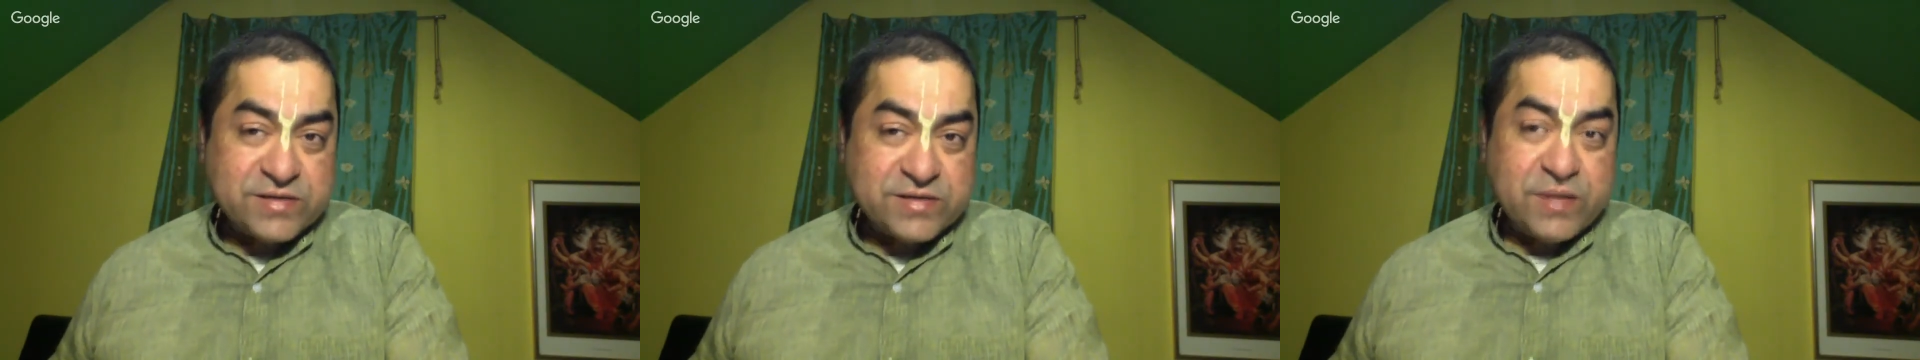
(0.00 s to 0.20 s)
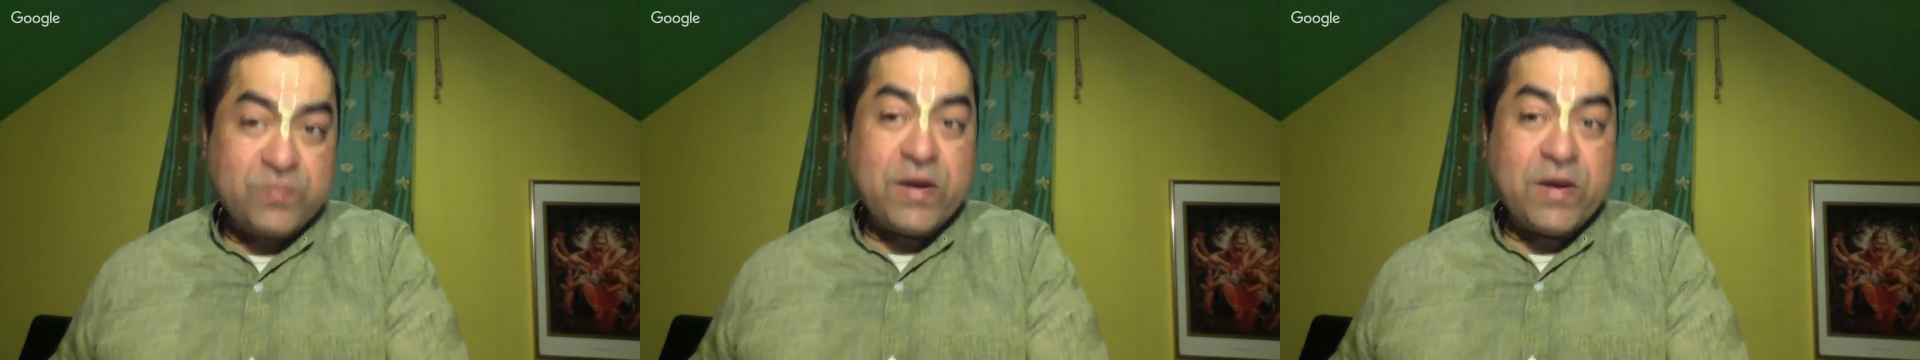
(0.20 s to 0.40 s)

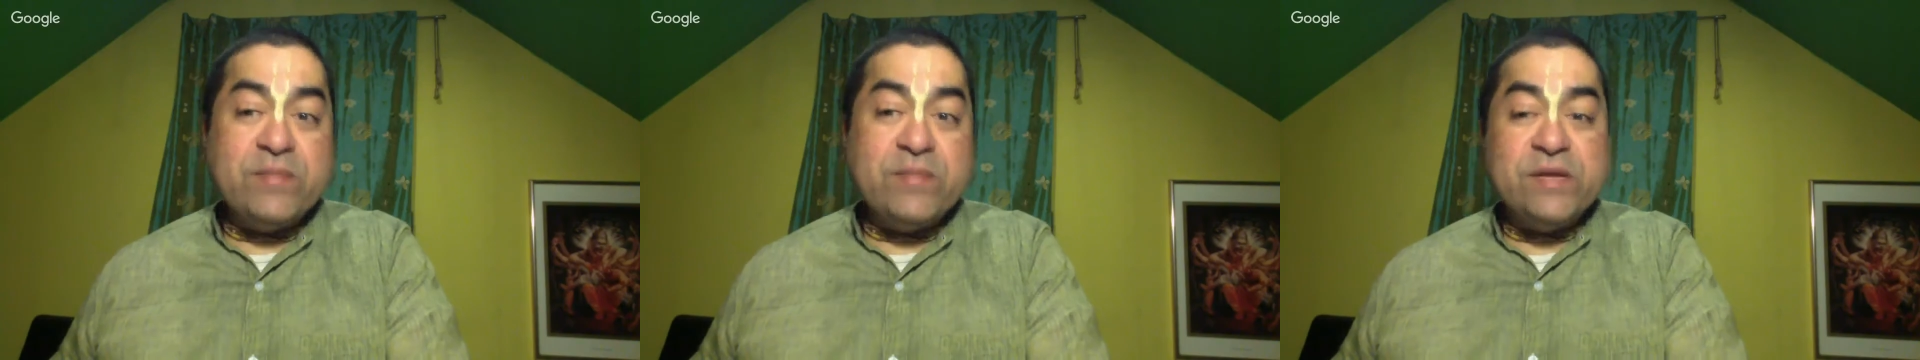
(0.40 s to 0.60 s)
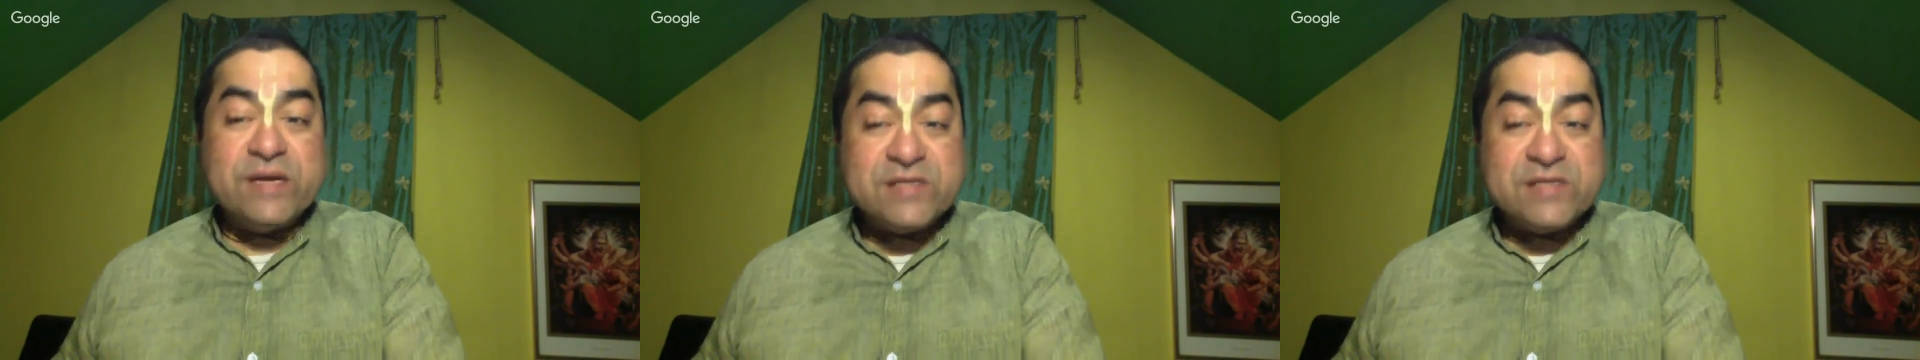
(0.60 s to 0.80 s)
The
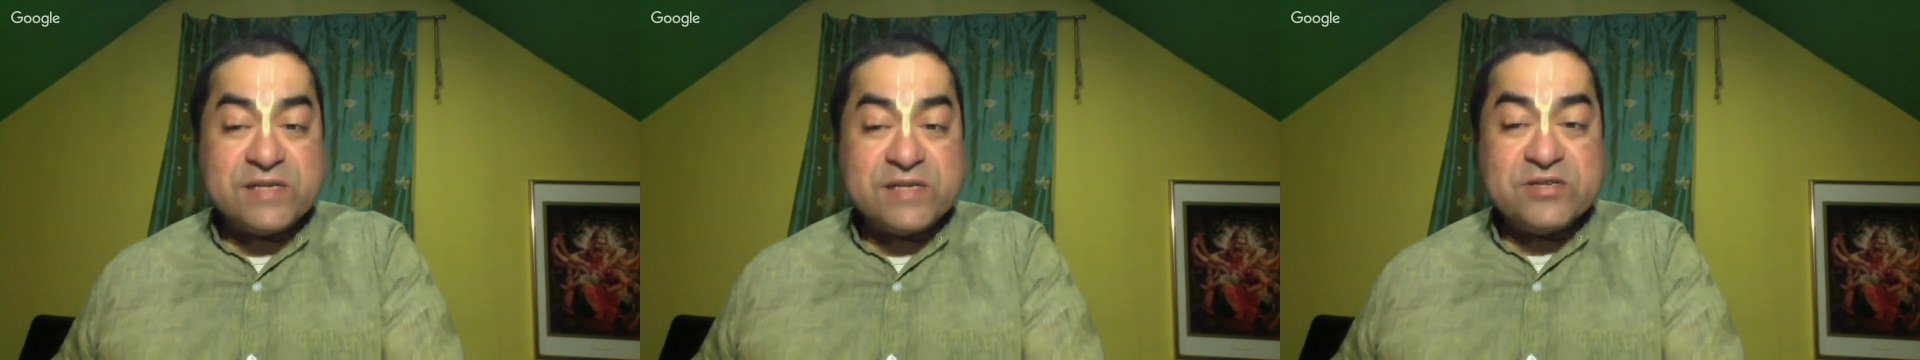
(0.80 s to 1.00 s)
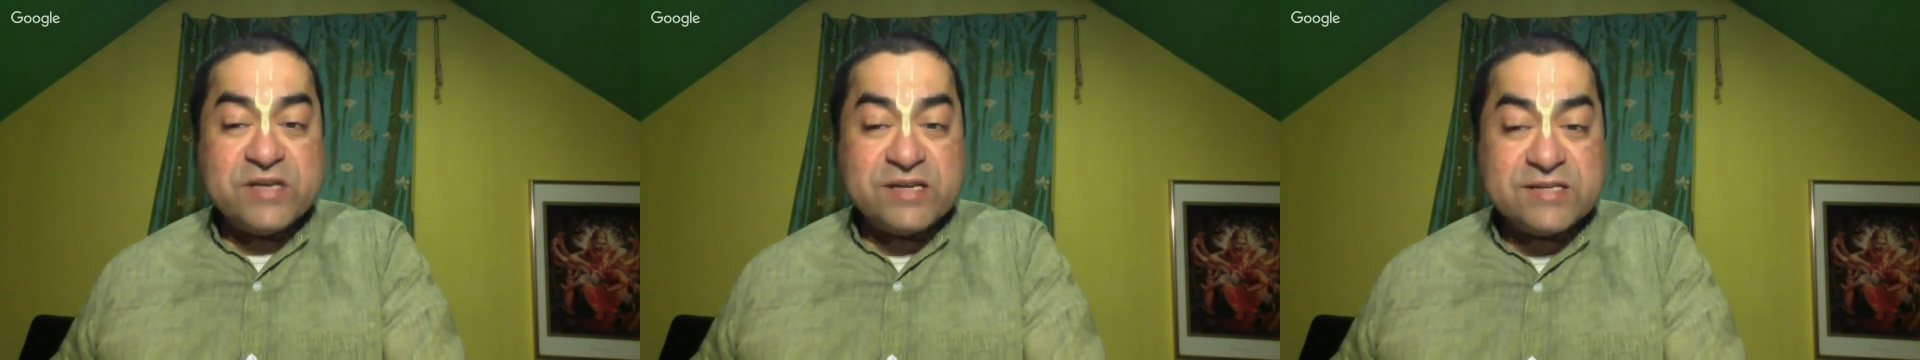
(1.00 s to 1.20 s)
primary
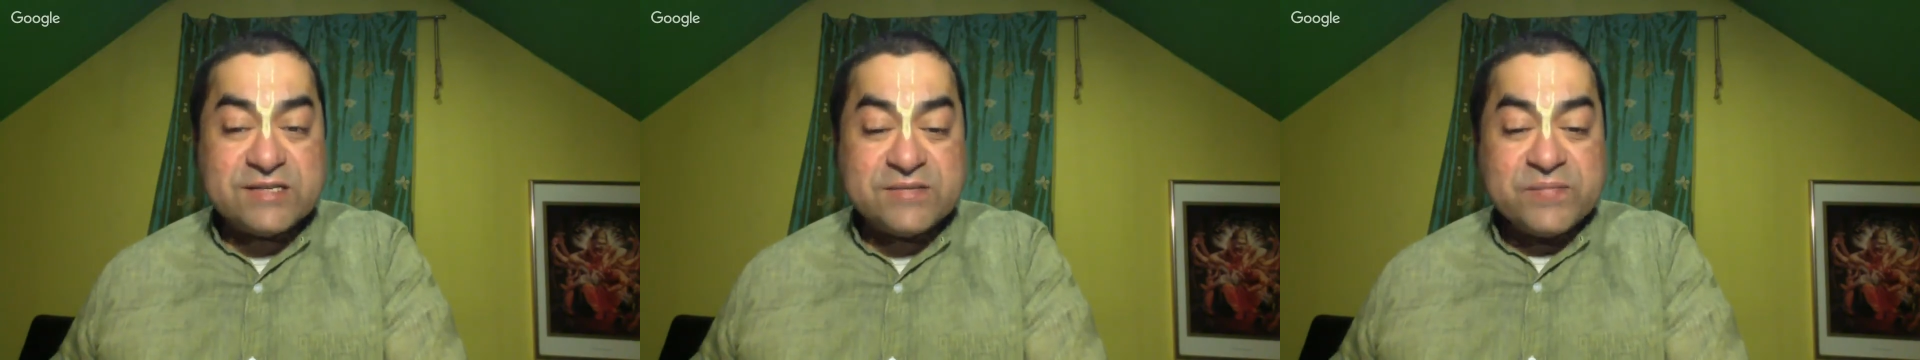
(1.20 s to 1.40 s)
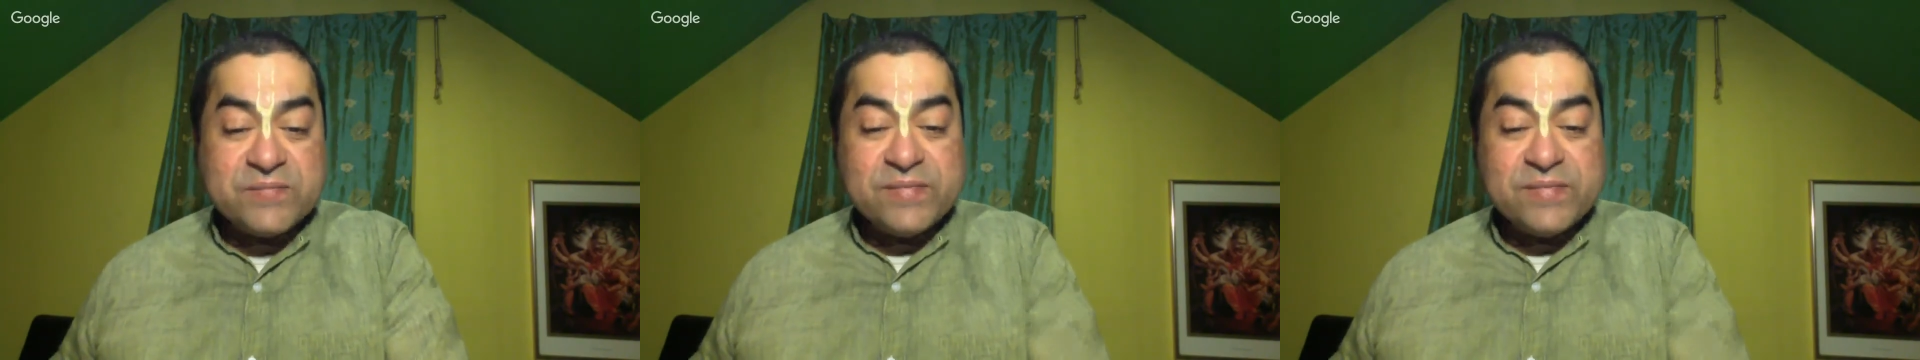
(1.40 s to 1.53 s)
message is